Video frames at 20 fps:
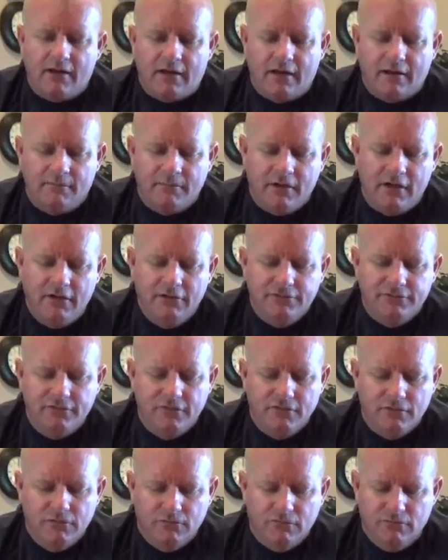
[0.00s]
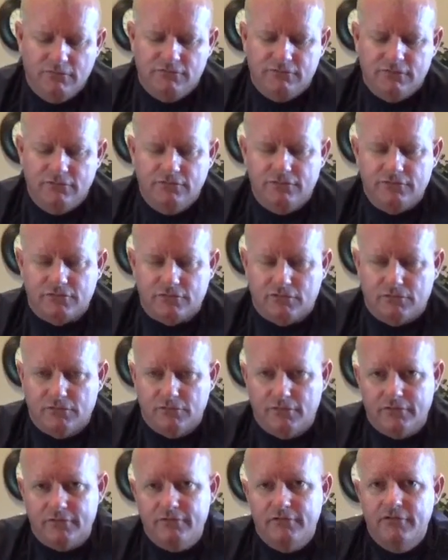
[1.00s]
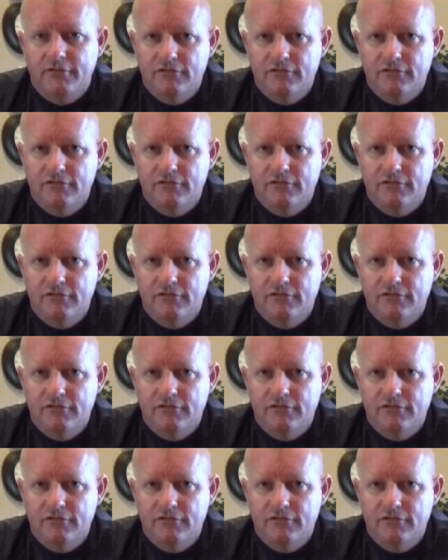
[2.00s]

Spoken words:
I'm also going to start